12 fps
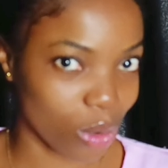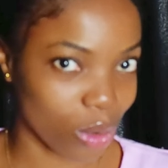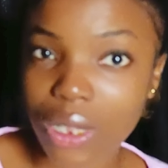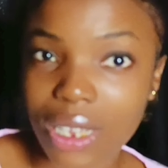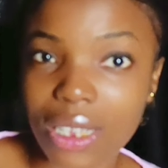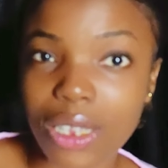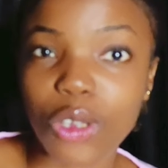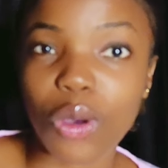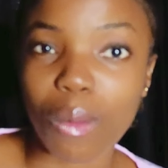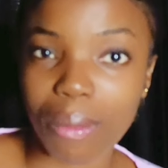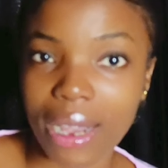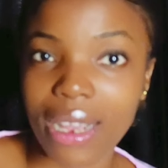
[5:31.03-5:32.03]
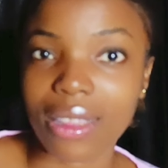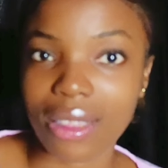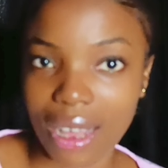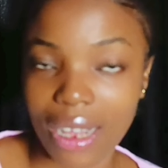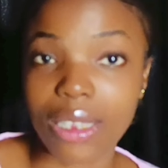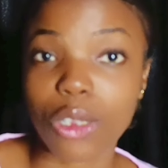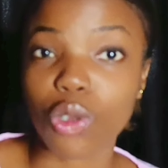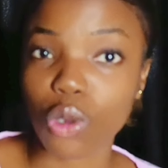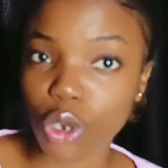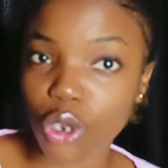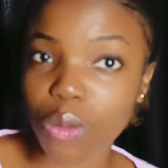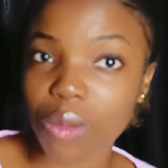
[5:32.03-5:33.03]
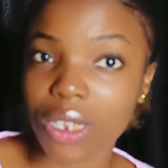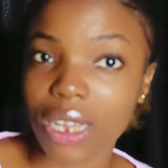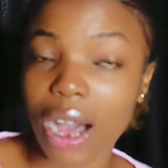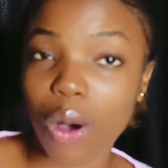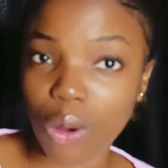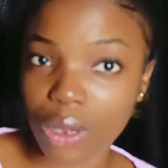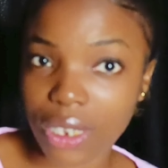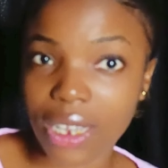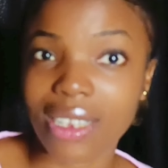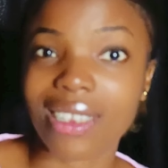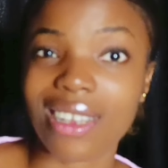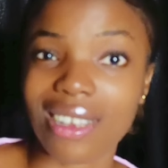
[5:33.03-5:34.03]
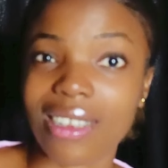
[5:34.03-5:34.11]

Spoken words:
put it in your mind that social media audience